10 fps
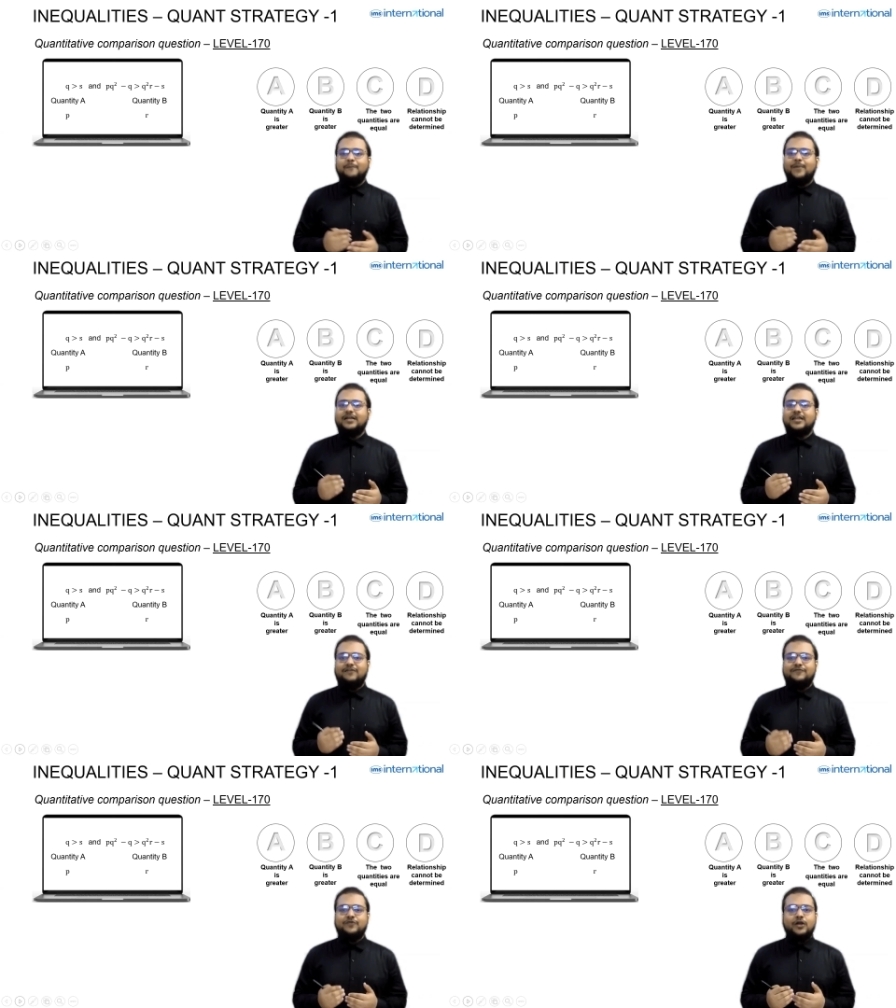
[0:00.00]
But
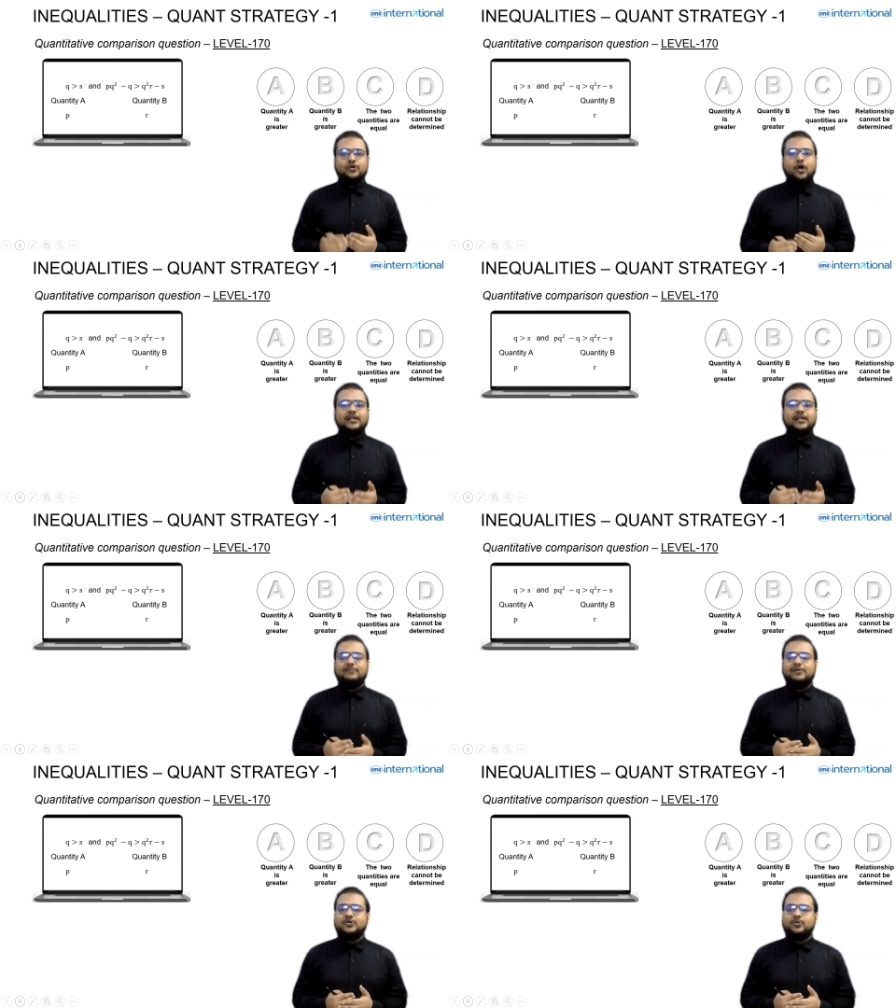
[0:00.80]
if you are not
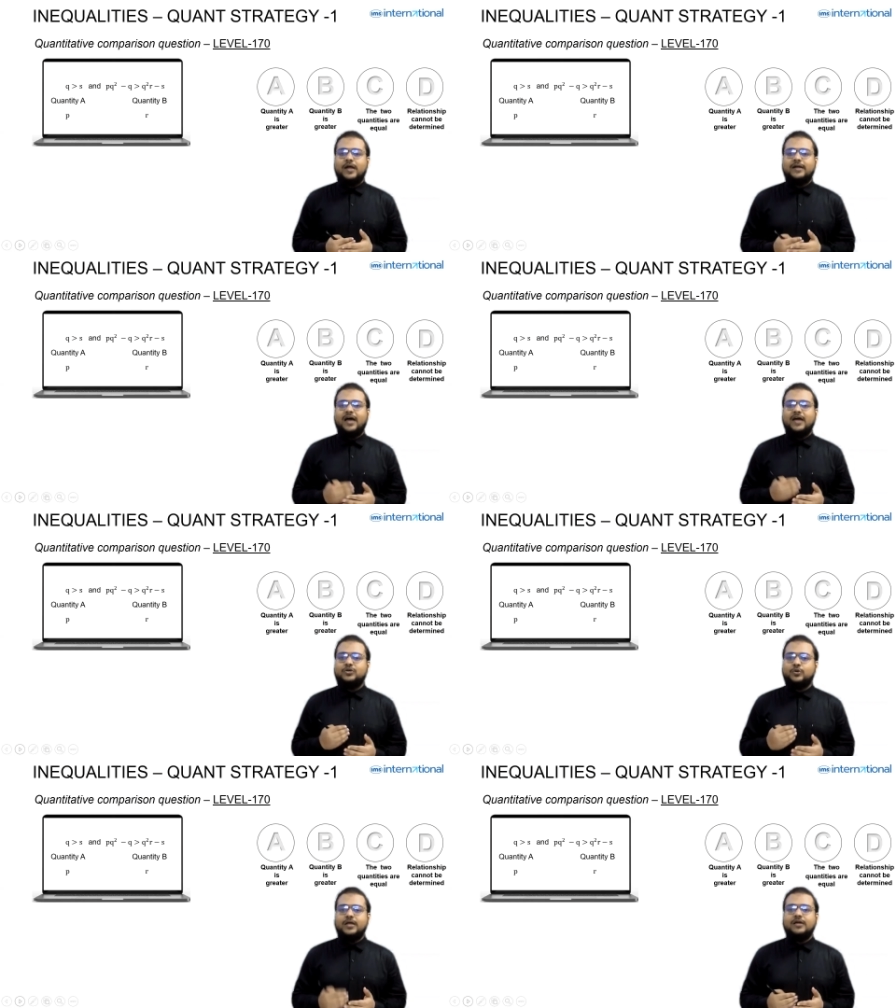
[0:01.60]
able to get a
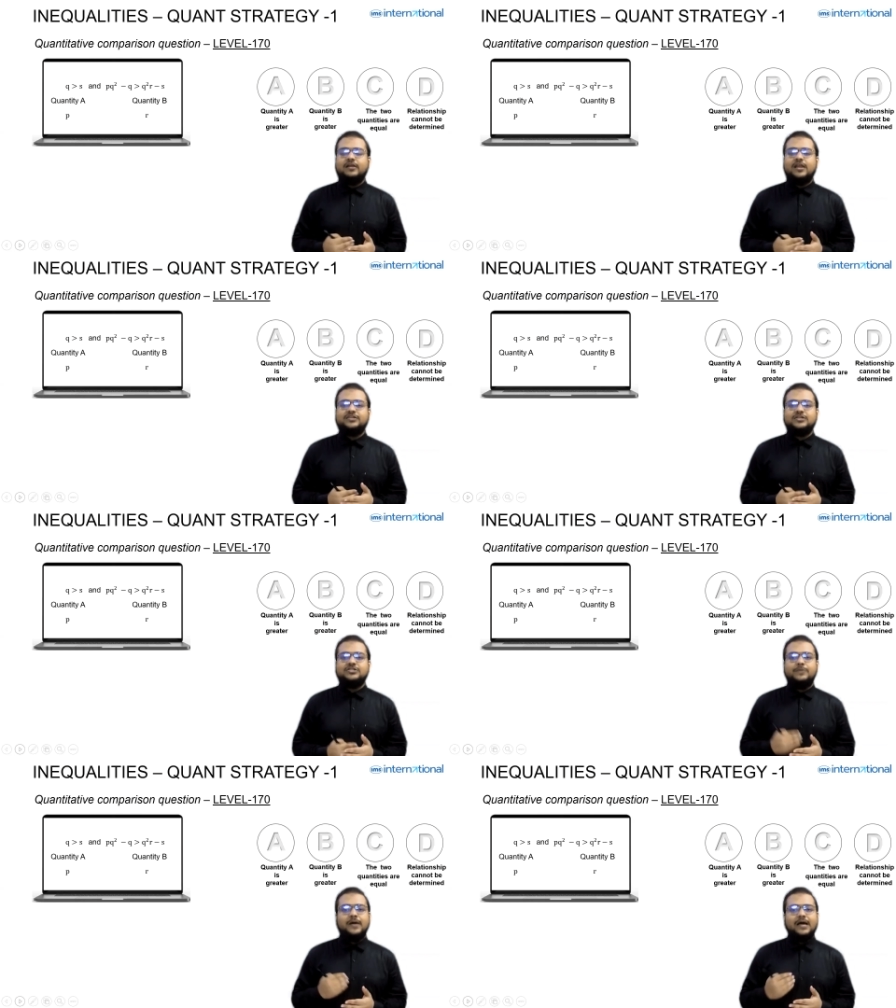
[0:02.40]
unique
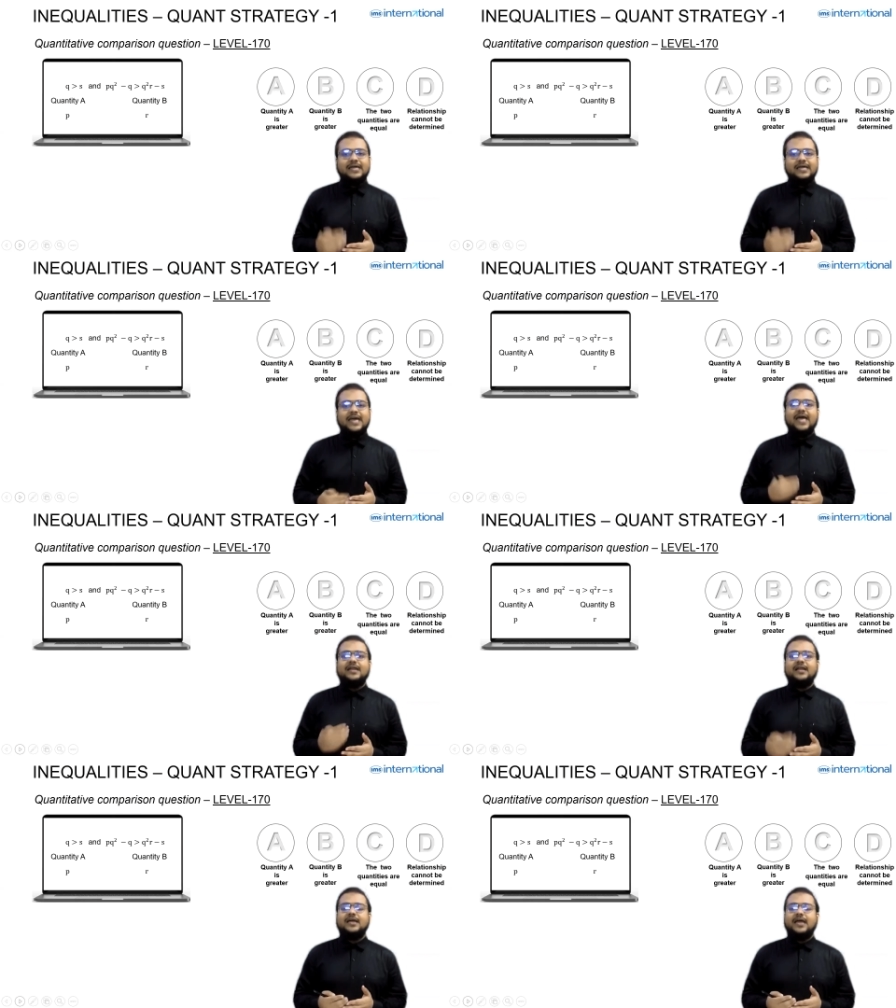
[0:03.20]
relationship again
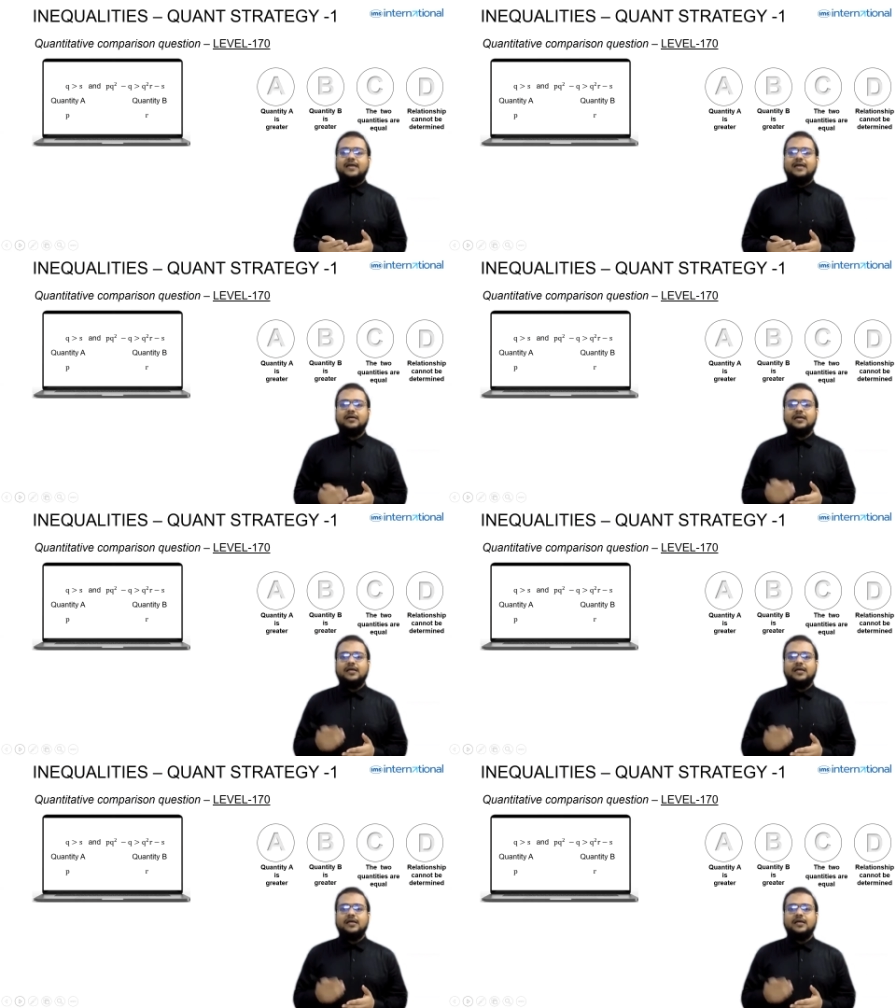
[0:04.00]
and again,